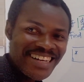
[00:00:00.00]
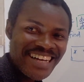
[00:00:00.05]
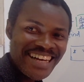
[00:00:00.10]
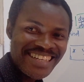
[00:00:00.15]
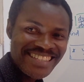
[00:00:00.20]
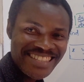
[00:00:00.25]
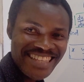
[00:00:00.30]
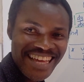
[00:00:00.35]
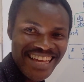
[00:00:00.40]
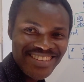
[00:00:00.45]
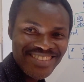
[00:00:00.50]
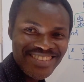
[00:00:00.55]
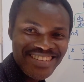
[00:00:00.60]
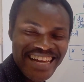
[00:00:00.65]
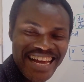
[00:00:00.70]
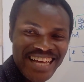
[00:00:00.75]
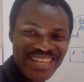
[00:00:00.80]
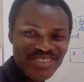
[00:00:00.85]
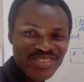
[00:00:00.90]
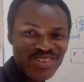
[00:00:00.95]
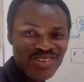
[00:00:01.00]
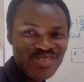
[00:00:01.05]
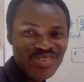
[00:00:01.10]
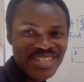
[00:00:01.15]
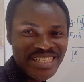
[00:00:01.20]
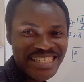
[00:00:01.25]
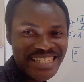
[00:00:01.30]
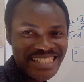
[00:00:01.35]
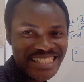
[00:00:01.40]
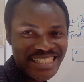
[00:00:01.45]
Alright guys, thank you guys for
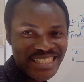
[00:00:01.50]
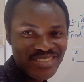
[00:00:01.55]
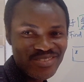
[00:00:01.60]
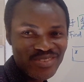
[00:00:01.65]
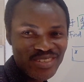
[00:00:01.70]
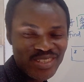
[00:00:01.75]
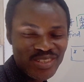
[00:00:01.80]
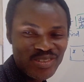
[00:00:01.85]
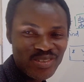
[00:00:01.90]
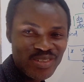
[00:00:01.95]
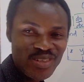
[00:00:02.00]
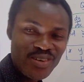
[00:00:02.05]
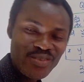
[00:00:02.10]
watching this video.